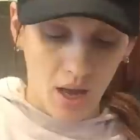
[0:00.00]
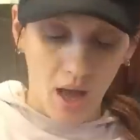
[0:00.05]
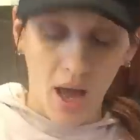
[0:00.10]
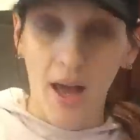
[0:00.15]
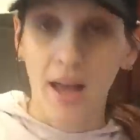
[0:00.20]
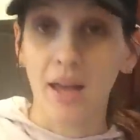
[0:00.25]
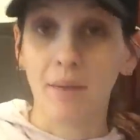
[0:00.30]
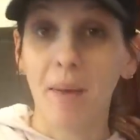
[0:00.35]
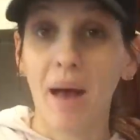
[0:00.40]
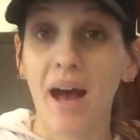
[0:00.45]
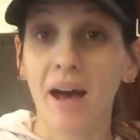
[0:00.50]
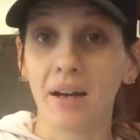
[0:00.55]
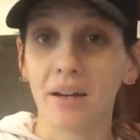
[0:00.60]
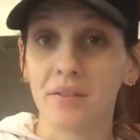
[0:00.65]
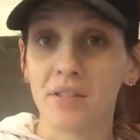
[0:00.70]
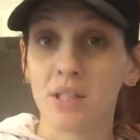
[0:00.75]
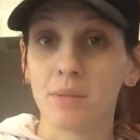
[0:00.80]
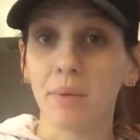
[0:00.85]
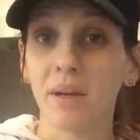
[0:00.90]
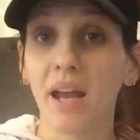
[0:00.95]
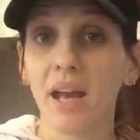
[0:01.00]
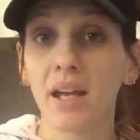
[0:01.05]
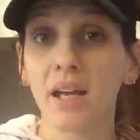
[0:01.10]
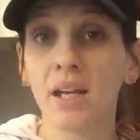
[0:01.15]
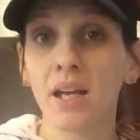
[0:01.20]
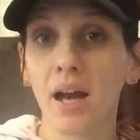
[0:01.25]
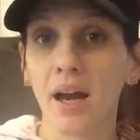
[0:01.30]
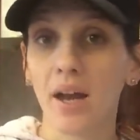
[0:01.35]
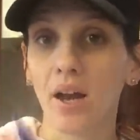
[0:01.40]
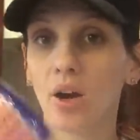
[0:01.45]
I am out of
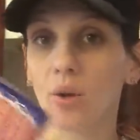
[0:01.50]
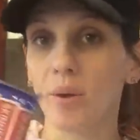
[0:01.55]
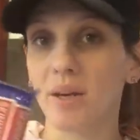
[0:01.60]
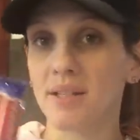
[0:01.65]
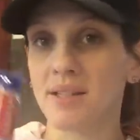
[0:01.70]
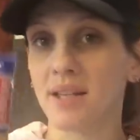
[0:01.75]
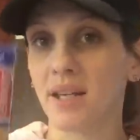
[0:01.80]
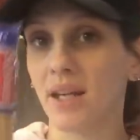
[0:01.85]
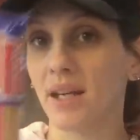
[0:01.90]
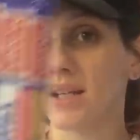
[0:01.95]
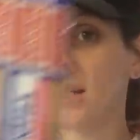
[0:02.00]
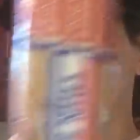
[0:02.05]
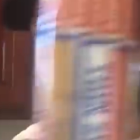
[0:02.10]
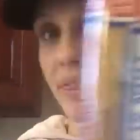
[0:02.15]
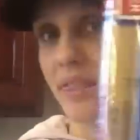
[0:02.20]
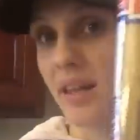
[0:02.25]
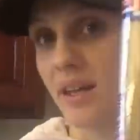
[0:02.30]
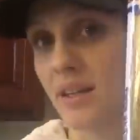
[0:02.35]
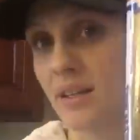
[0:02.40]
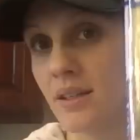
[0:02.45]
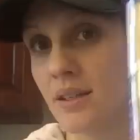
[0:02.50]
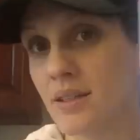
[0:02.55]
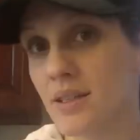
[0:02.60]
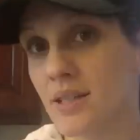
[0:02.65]
spaghetti. I always get thin